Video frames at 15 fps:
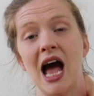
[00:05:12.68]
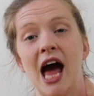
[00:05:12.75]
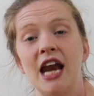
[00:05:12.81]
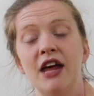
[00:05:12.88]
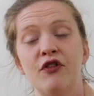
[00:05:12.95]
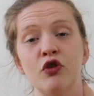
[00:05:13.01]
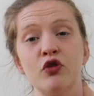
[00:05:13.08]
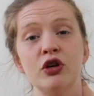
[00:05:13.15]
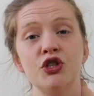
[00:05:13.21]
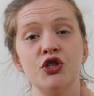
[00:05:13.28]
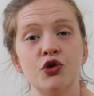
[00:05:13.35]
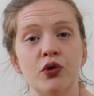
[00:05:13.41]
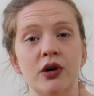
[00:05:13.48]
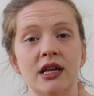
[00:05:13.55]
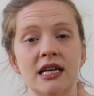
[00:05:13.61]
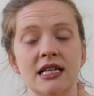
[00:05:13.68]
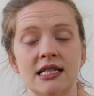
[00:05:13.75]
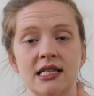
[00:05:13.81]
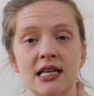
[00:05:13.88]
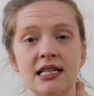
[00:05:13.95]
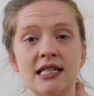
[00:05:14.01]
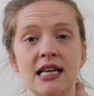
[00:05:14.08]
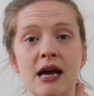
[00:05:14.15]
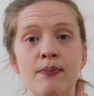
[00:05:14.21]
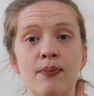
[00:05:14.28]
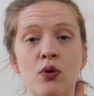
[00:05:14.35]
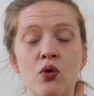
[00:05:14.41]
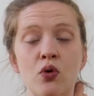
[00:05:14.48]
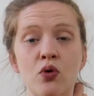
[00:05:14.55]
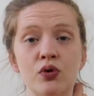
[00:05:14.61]
And if you're enjoying this, as I say,
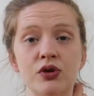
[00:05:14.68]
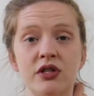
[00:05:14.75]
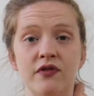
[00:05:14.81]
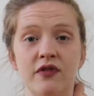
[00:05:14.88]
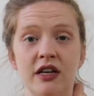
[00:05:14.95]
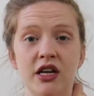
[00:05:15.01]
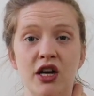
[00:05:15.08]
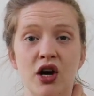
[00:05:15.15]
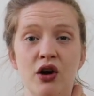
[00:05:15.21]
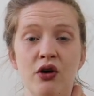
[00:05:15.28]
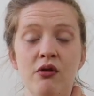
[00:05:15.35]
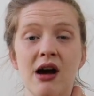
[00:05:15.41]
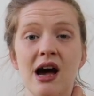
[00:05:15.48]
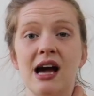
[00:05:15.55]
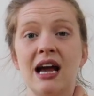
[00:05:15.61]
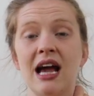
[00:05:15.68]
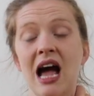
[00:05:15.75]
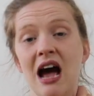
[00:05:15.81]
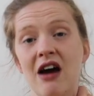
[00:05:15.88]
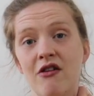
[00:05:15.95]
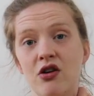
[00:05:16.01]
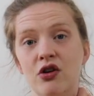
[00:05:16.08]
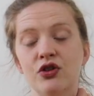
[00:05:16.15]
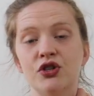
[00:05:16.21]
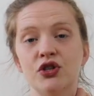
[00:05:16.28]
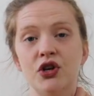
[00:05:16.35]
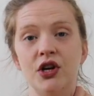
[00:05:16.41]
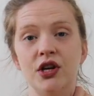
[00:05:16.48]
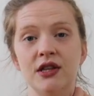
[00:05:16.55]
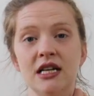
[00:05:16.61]
pause the video and carry on
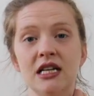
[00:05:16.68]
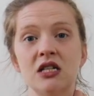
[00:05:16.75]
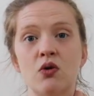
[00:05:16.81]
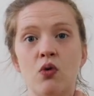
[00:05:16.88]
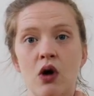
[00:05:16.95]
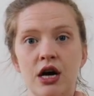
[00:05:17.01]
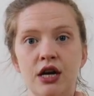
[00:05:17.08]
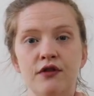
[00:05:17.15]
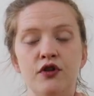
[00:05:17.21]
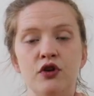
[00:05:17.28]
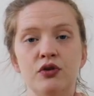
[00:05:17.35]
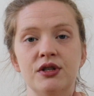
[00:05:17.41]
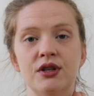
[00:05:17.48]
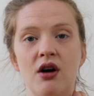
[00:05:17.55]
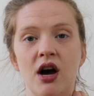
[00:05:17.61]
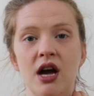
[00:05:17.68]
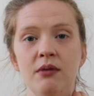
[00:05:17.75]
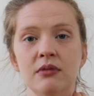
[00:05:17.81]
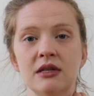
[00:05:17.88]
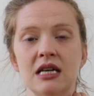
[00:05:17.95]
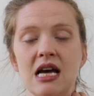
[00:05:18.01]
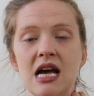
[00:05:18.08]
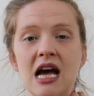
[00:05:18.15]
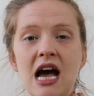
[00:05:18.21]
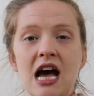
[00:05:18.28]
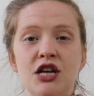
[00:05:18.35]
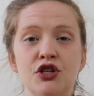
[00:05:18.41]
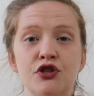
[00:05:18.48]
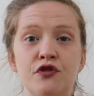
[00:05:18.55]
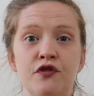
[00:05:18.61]
doing this quite a few times
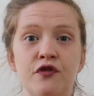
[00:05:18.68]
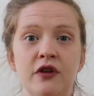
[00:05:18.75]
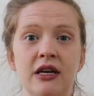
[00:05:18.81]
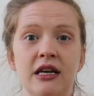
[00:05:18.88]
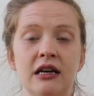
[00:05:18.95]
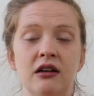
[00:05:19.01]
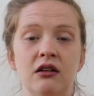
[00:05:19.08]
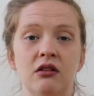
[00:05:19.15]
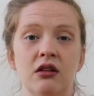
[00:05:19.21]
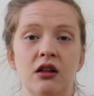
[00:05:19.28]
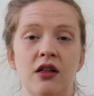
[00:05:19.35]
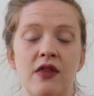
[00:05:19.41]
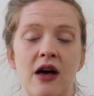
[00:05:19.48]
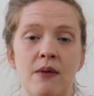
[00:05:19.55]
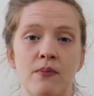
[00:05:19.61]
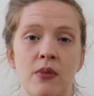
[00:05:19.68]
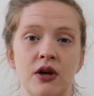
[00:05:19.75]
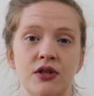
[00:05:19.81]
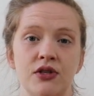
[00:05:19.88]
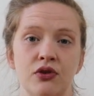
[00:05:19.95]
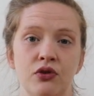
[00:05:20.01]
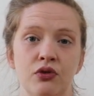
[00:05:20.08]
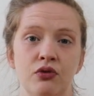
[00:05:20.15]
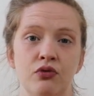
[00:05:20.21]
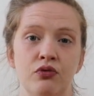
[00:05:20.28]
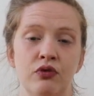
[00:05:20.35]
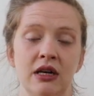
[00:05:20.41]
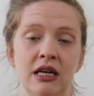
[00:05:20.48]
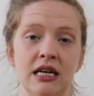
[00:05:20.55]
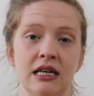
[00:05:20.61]
and just feel that muscle
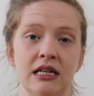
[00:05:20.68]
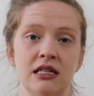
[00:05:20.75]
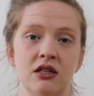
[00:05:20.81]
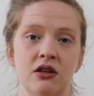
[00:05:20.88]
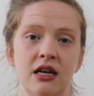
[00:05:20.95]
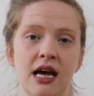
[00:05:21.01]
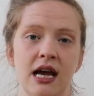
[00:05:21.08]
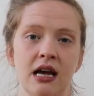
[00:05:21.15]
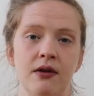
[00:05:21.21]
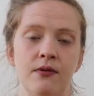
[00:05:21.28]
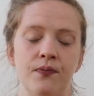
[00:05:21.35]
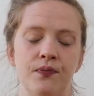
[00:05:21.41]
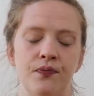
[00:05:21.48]
release, okay?